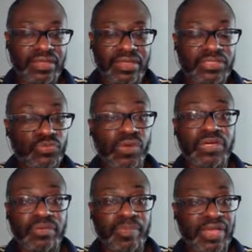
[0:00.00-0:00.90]
he's one
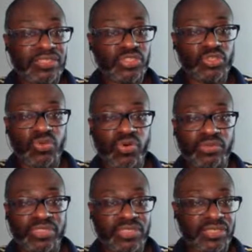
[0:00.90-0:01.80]
of the better
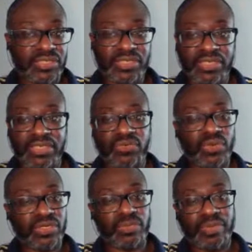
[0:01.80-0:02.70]
scorers in the league and
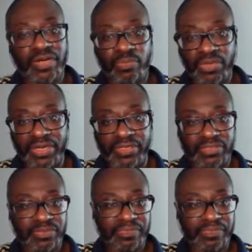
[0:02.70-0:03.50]
one of the better players.